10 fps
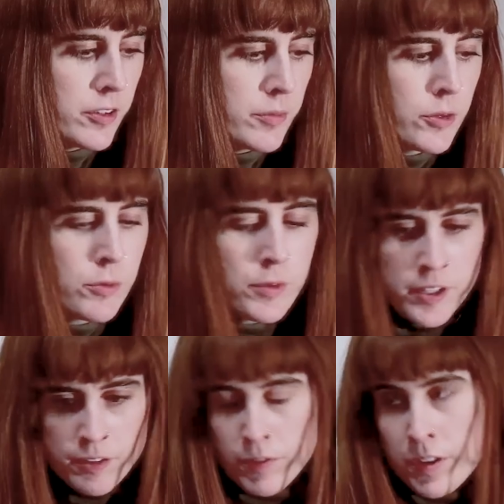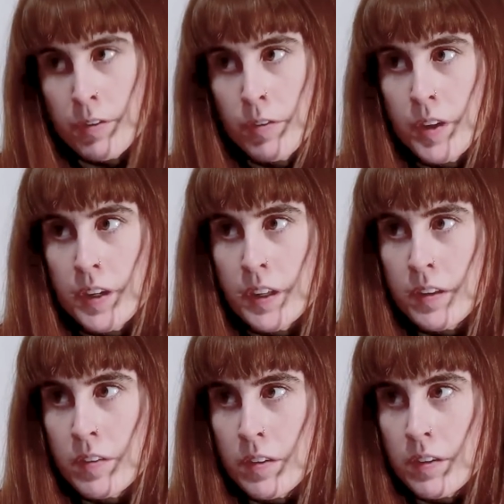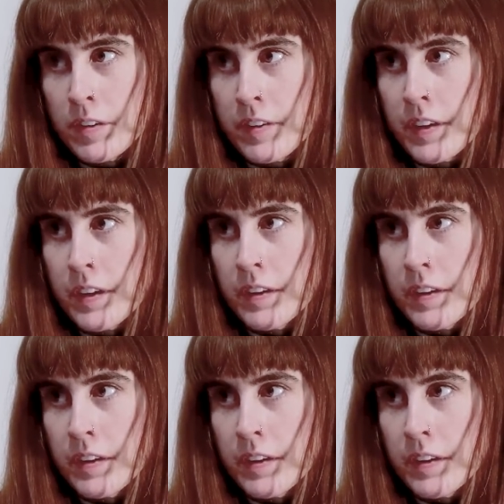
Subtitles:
of mood were you in when you were writing that song or singing it?